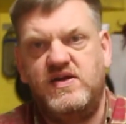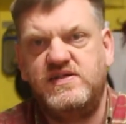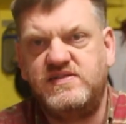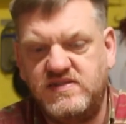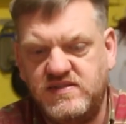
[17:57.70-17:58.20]

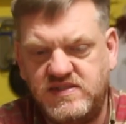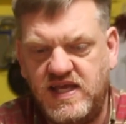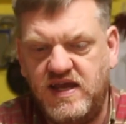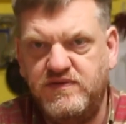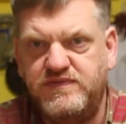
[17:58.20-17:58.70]
nice
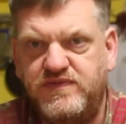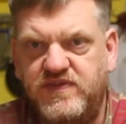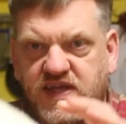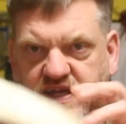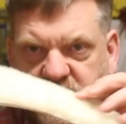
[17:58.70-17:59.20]
set of
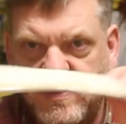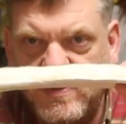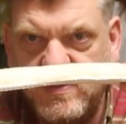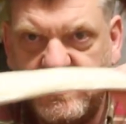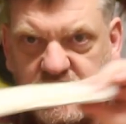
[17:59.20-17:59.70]
thick
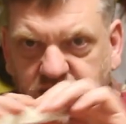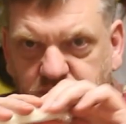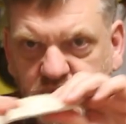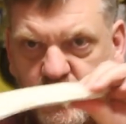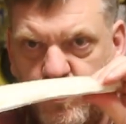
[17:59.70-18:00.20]

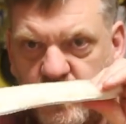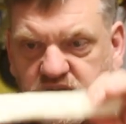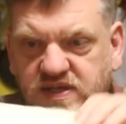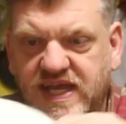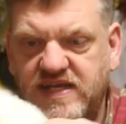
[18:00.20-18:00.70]

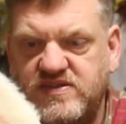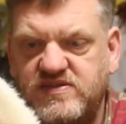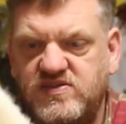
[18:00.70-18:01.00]
woolen inners